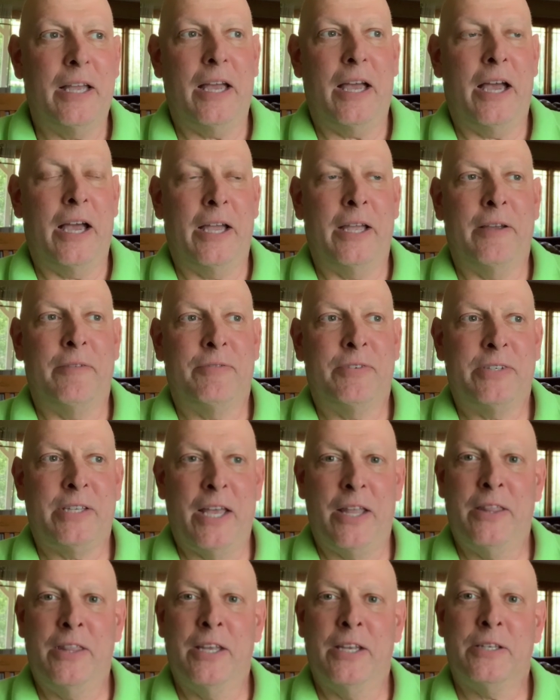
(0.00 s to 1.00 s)
I have
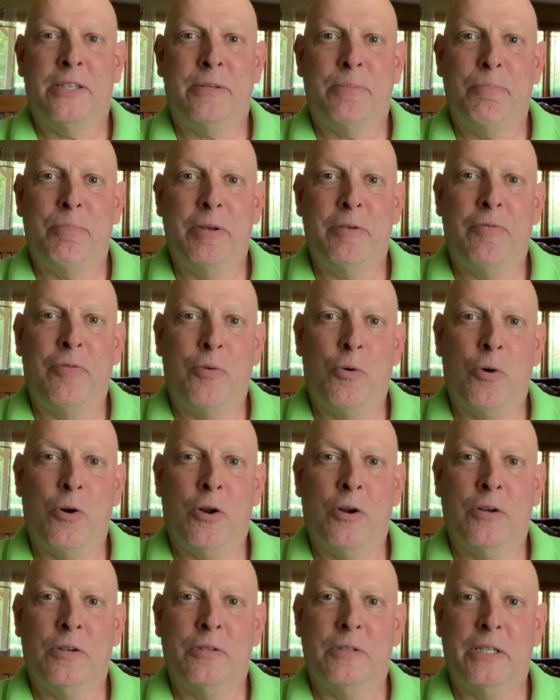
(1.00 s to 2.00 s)
said this
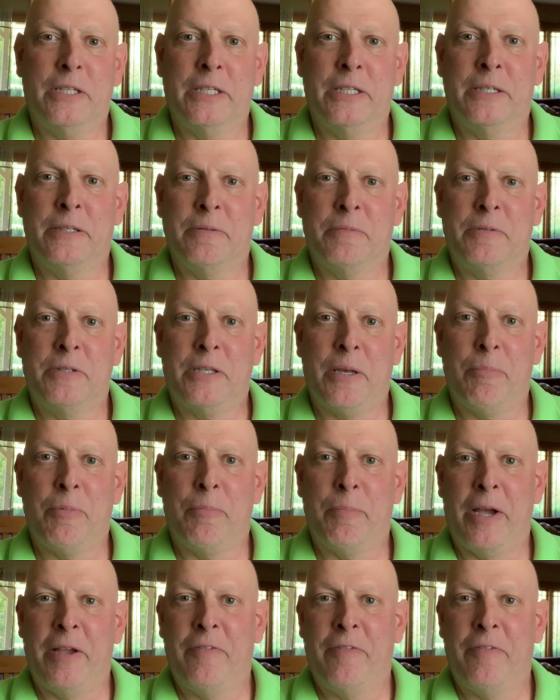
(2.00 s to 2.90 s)
before in some of my